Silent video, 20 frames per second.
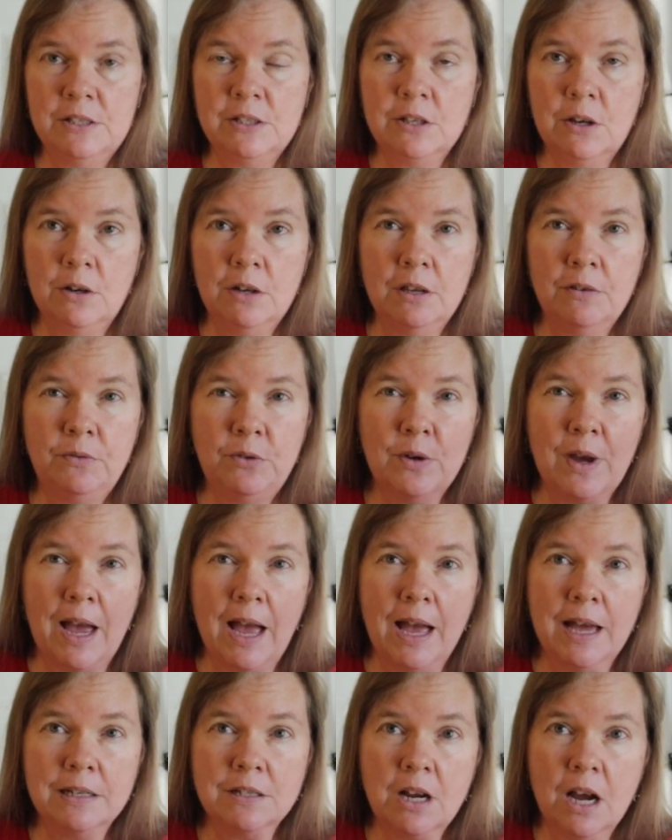So if you
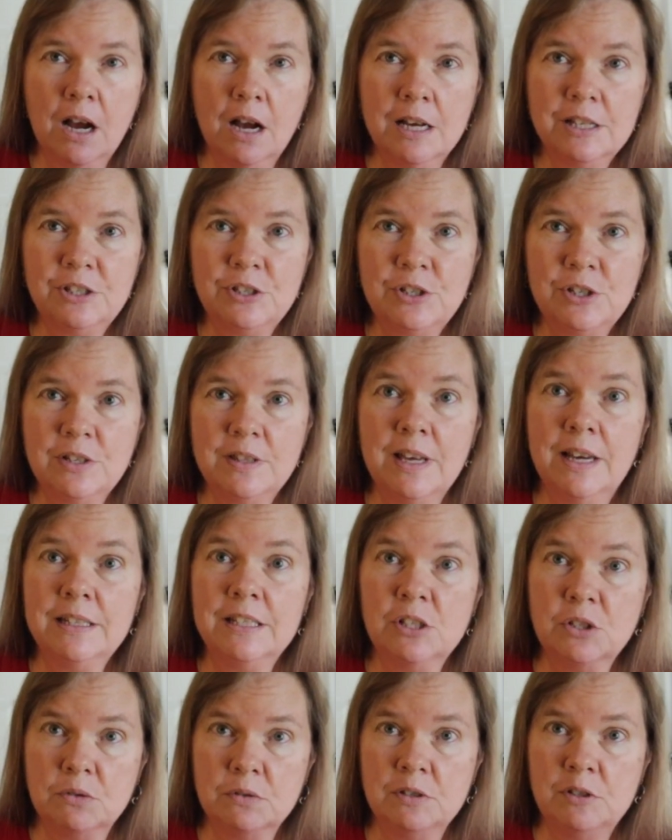add cotton to that,
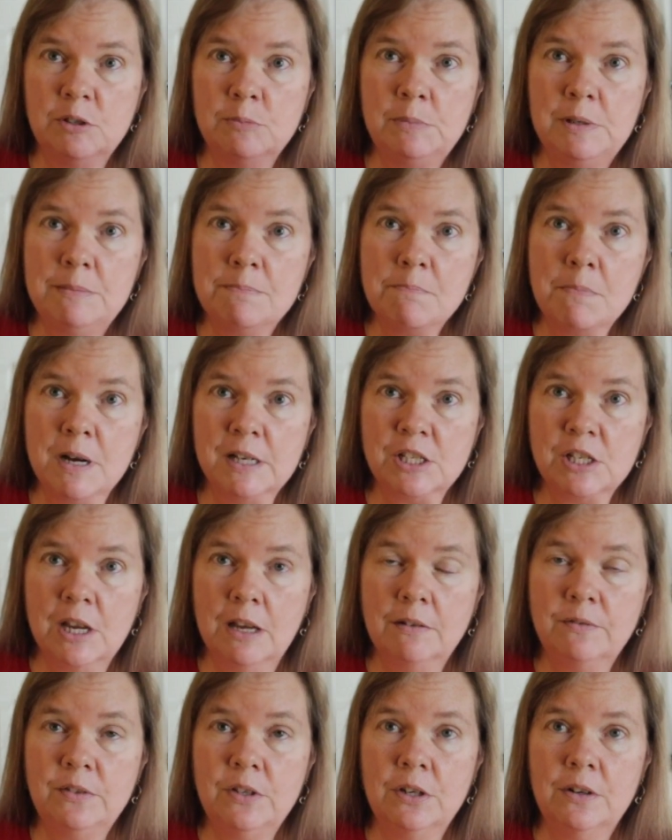it's going to be much
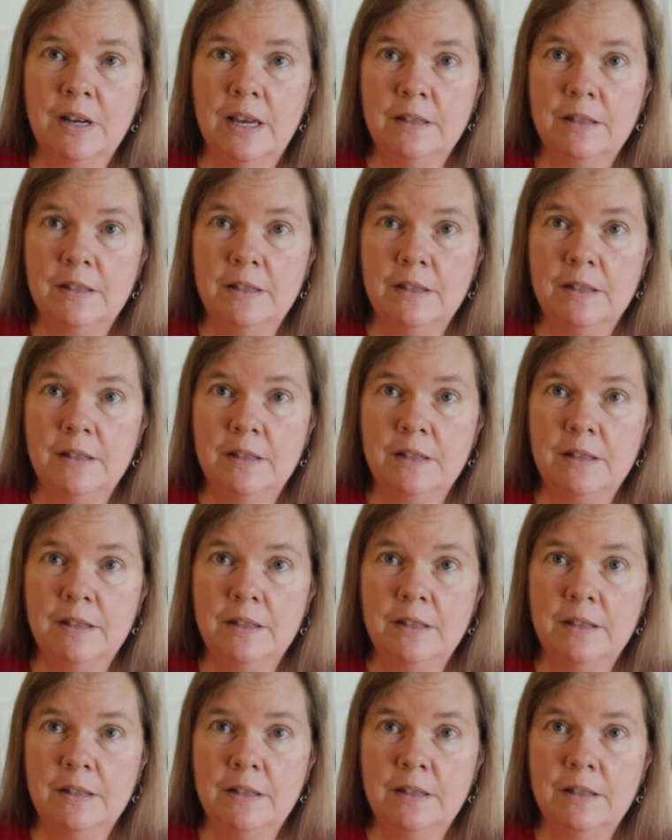heavier,